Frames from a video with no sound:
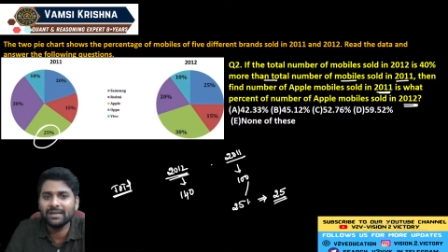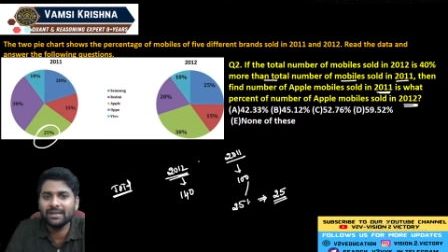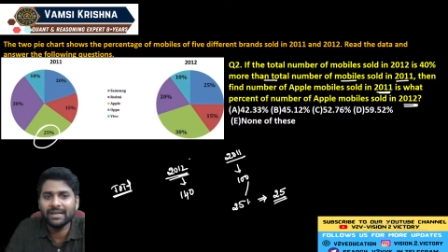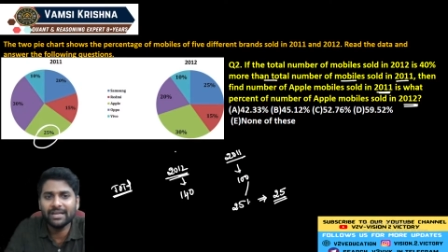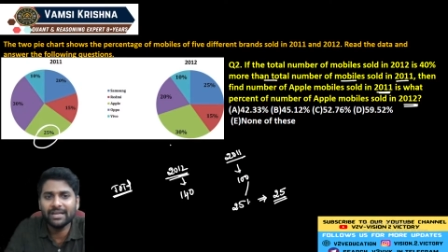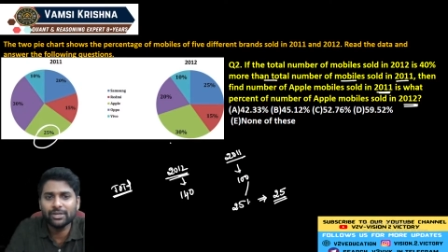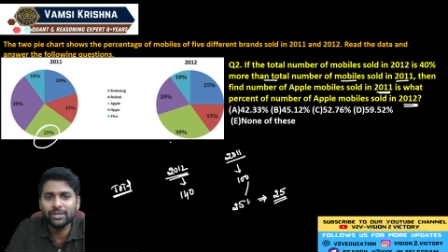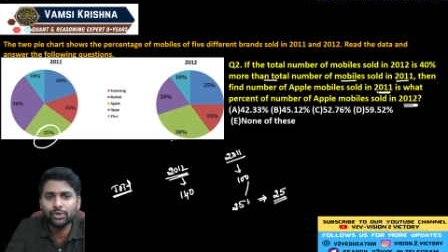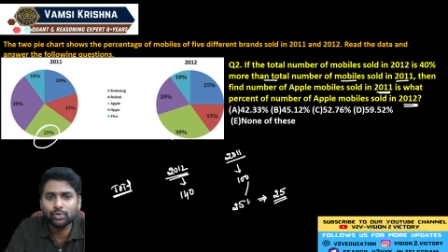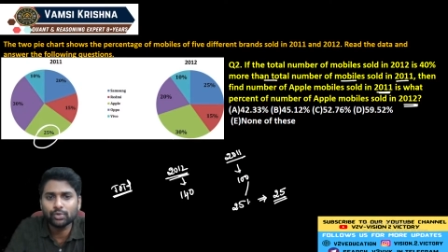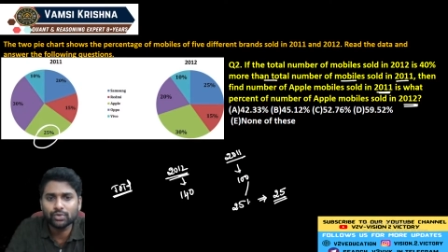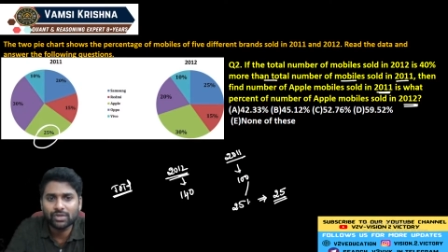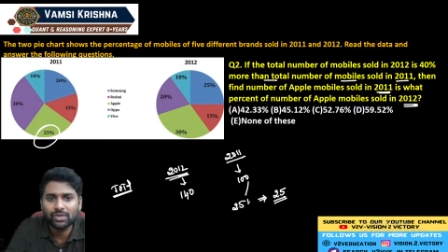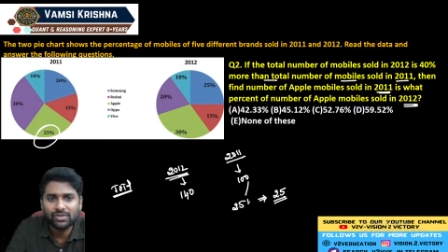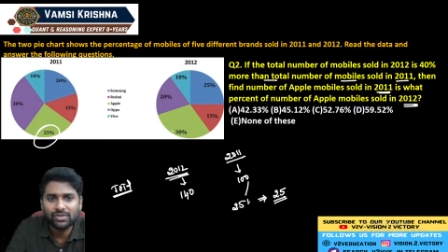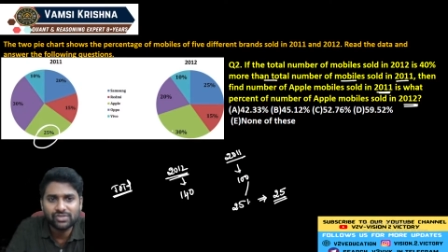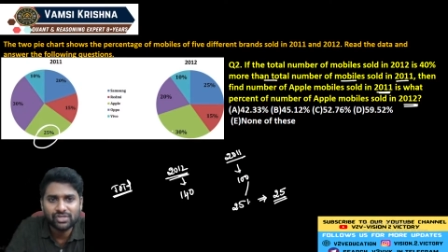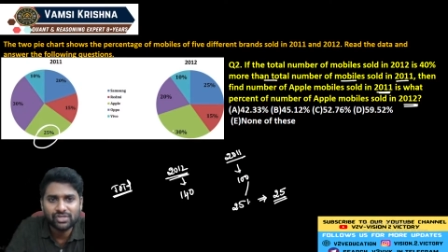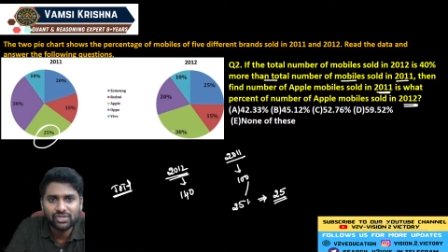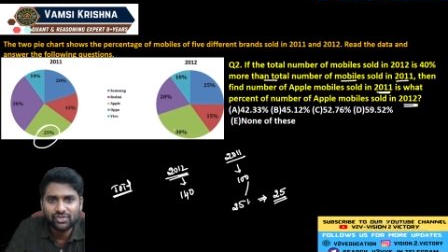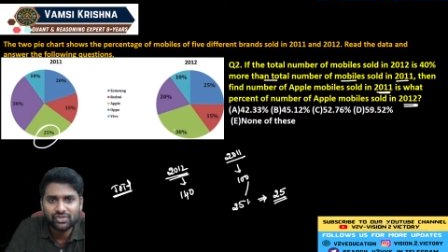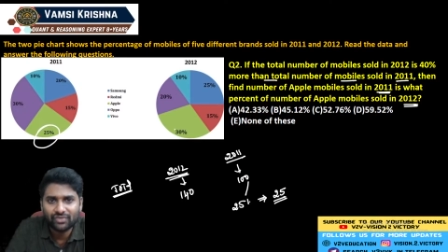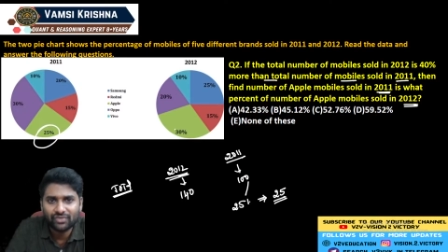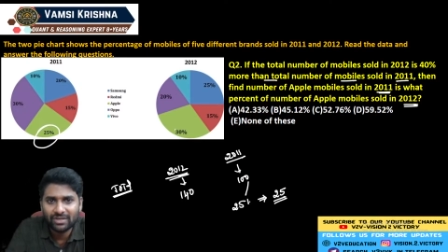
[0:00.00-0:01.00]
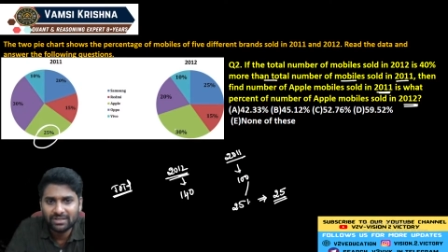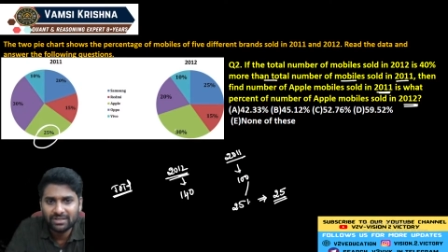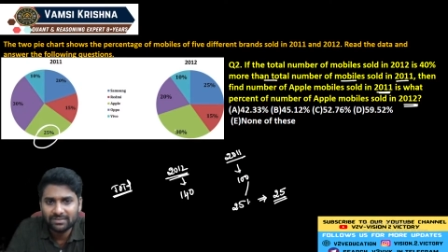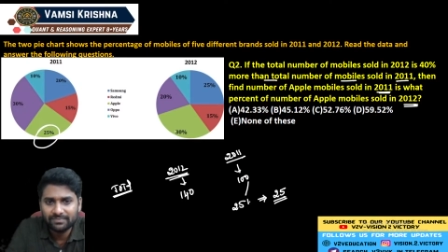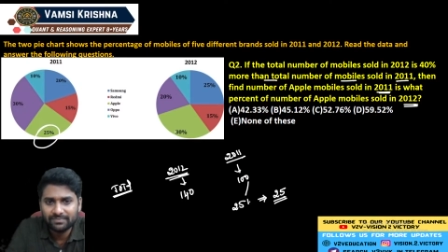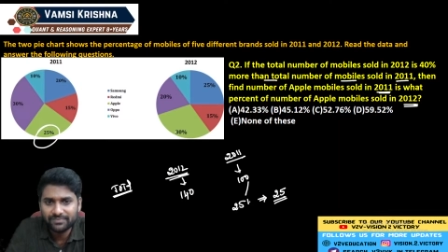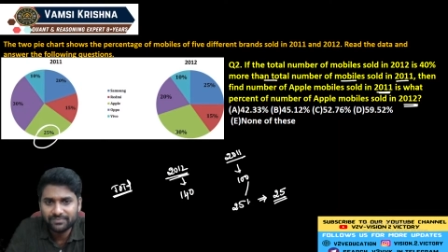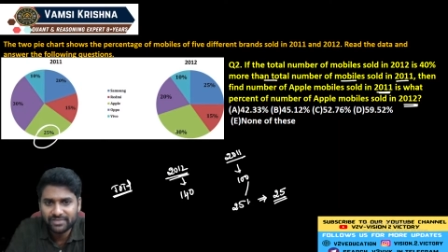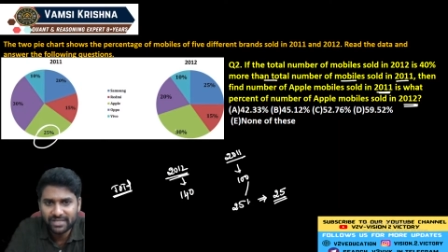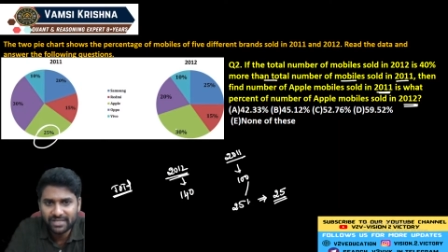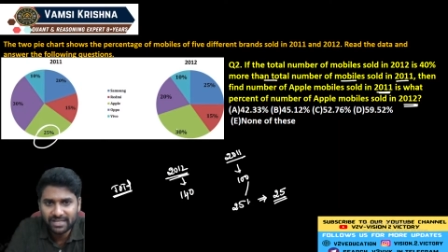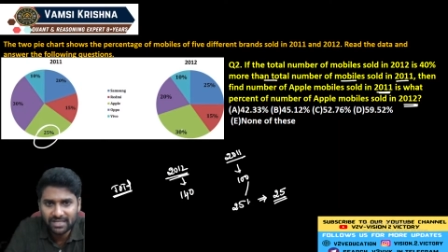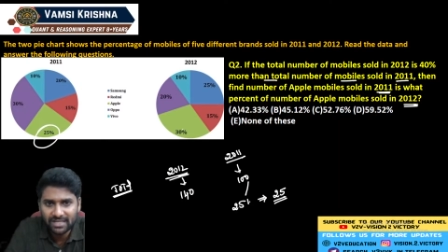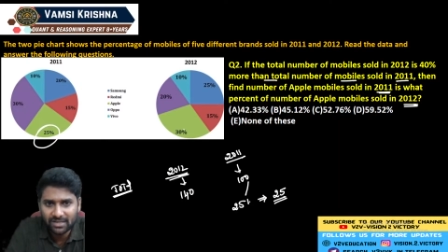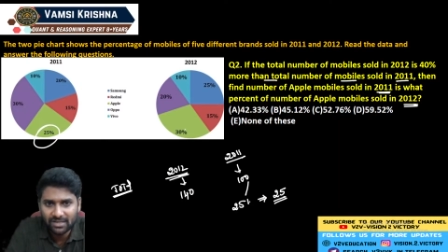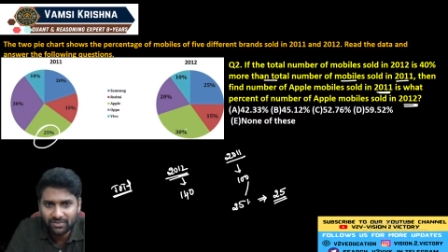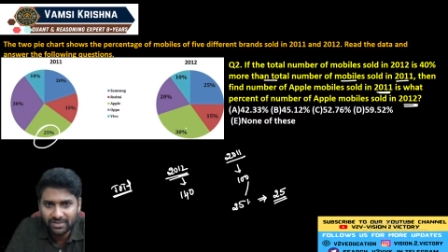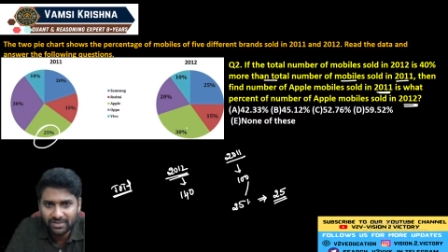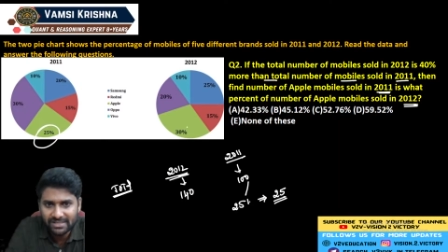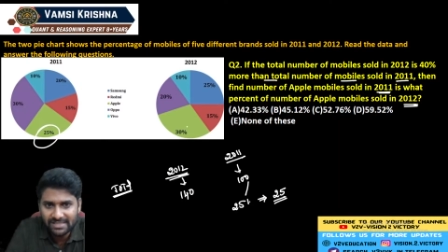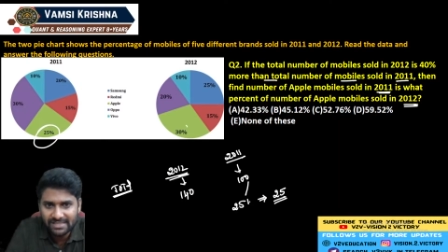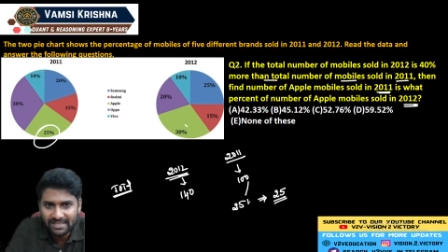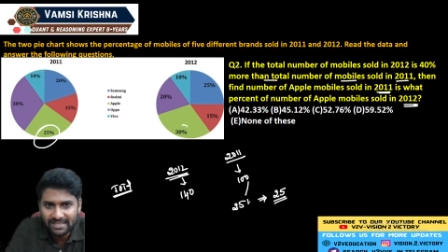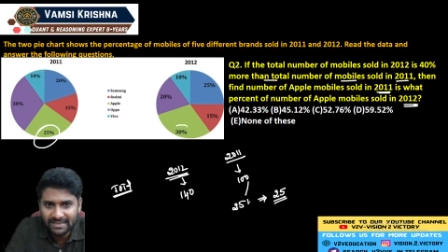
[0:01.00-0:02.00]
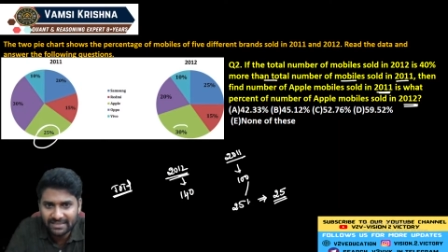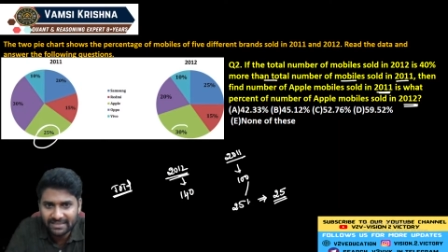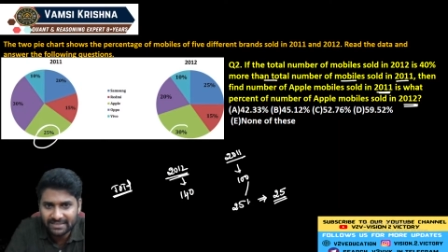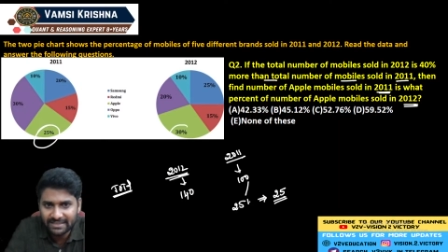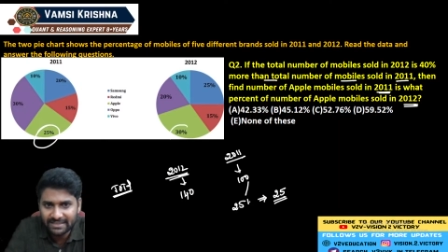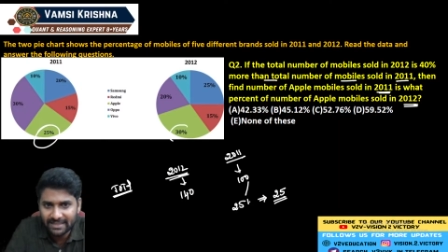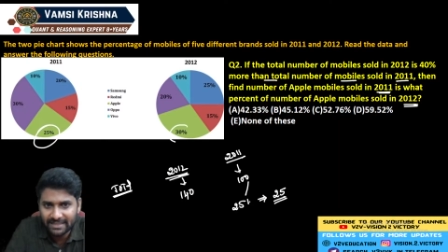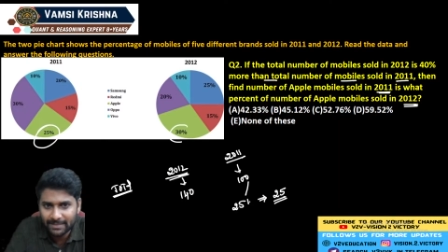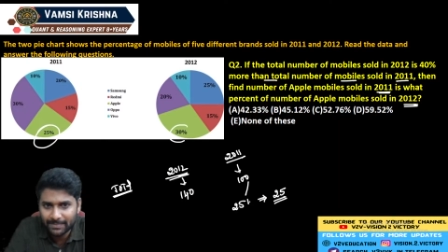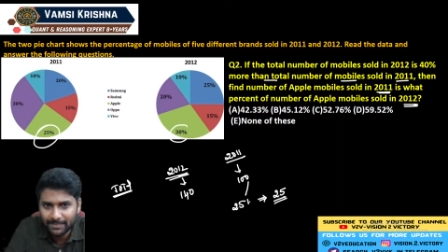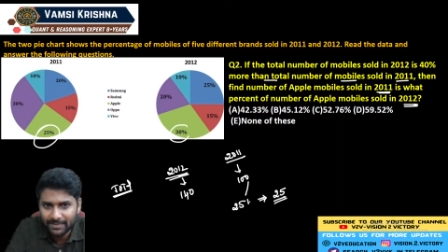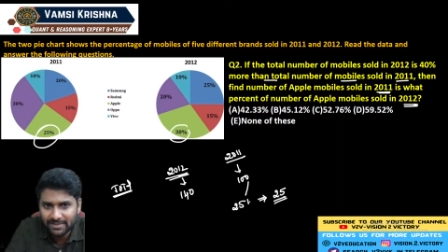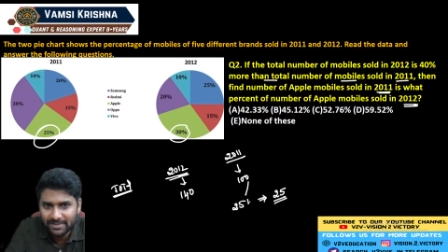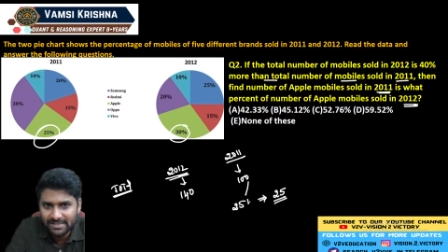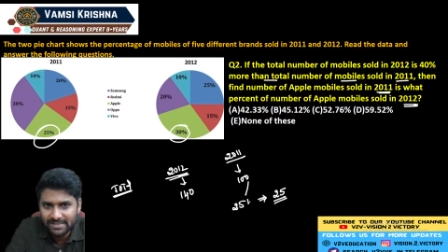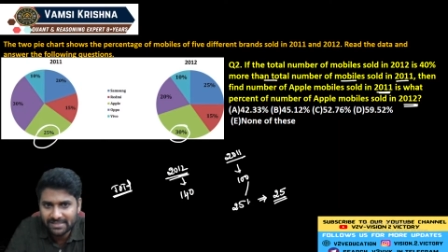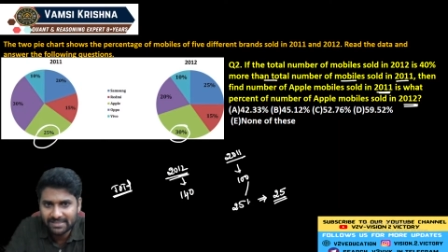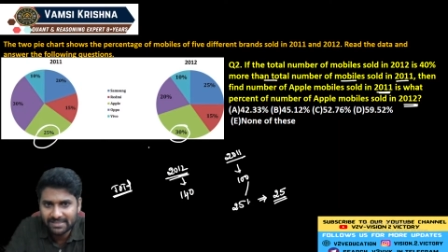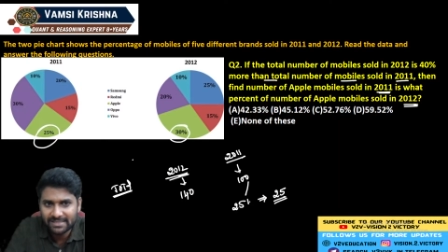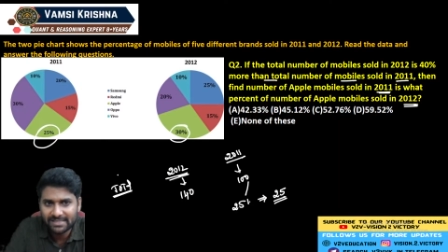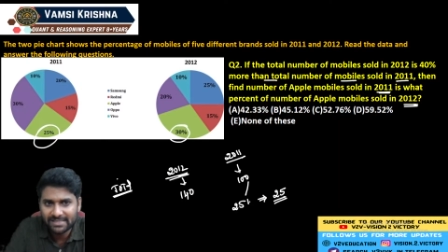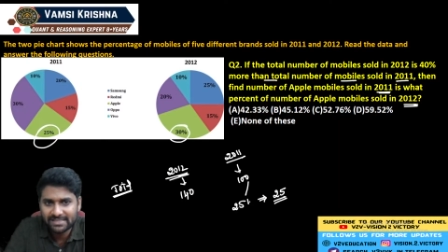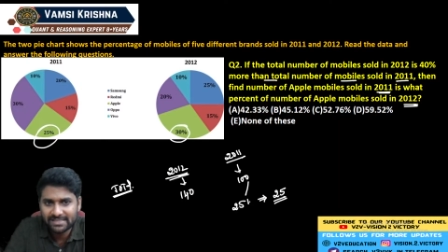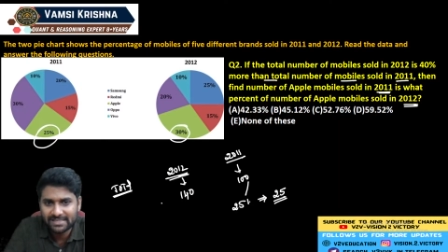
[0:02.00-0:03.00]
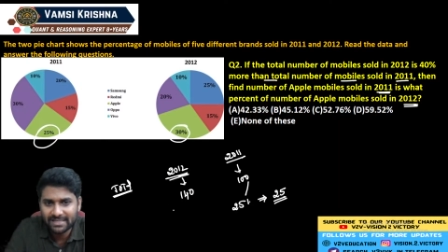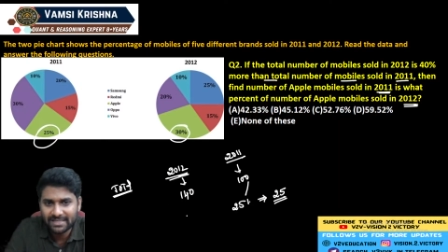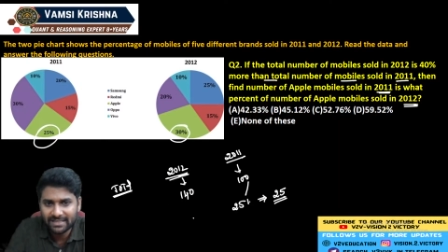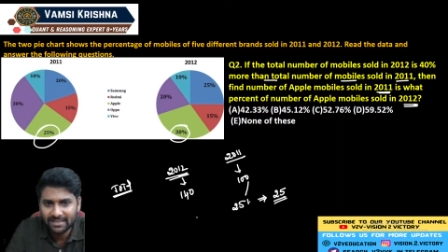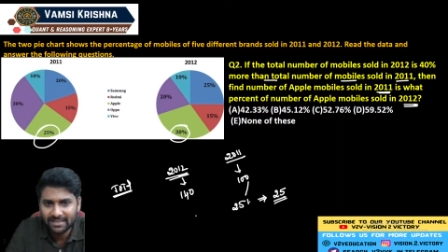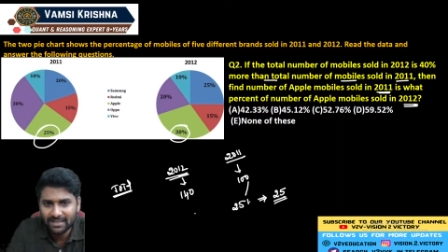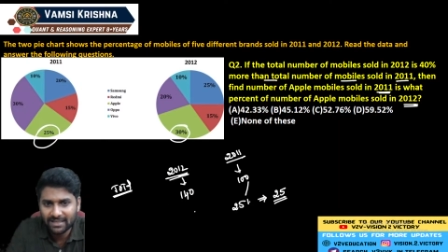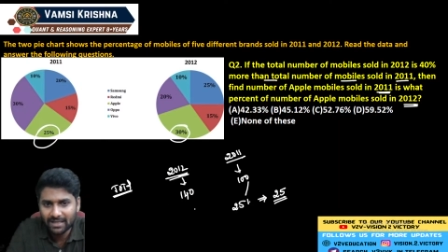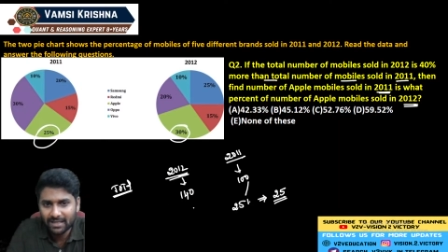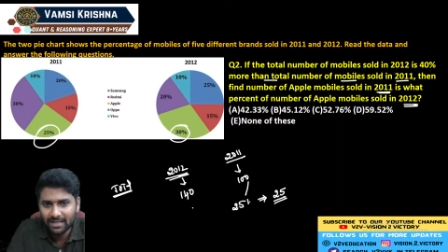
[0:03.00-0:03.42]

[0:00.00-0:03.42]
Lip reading: In 2012, check it out, it's a 30 percentage, right?